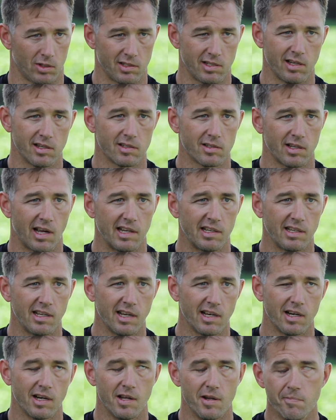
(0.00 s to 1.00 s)
was his
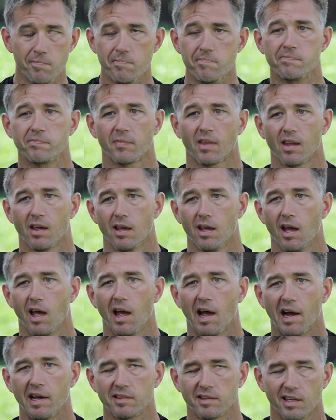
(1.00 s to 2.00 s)
idea. And
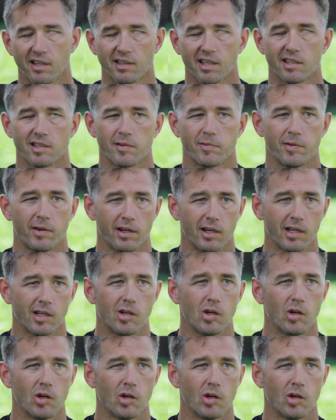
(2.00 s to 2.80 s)
I think that's a very